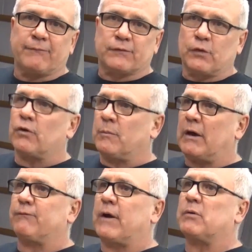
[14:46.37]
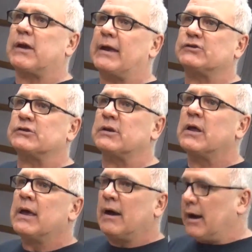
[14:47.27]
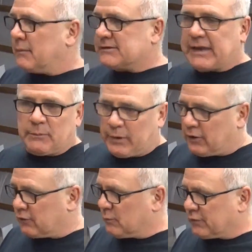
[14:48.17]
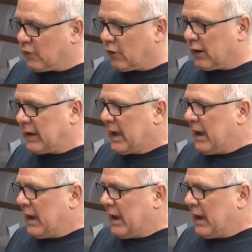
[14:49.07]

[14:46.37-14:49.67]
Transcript: Stewart Metal Fabrication, in St. Peters, Missouri.